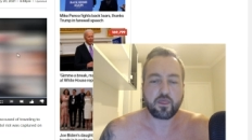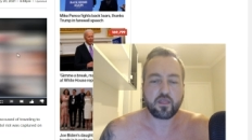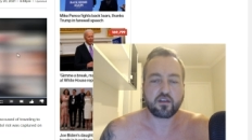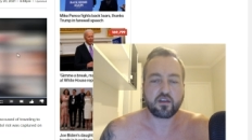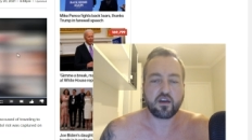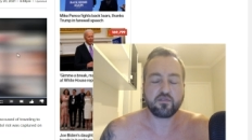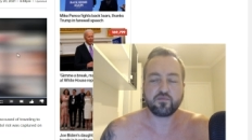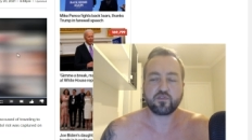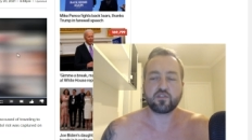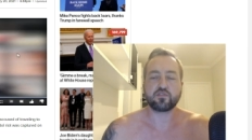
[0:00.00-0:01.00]
Okay,
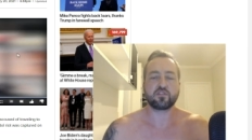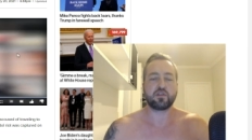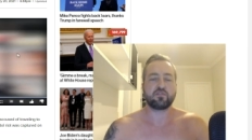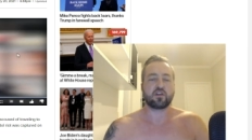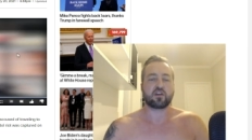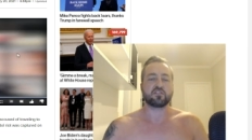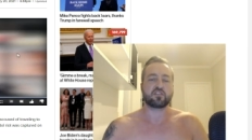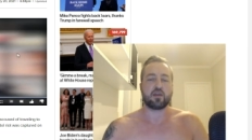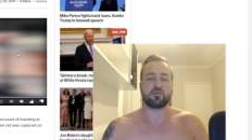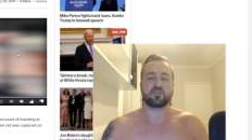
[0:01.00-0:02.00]
there's so many fucking
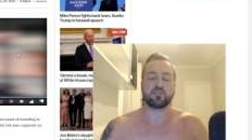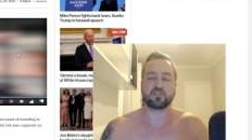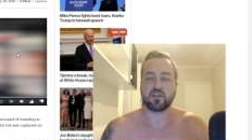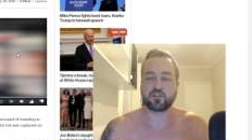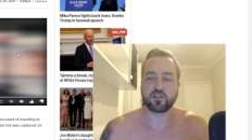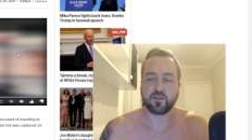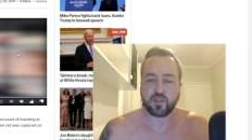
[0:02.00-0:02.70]
scammers in this niche.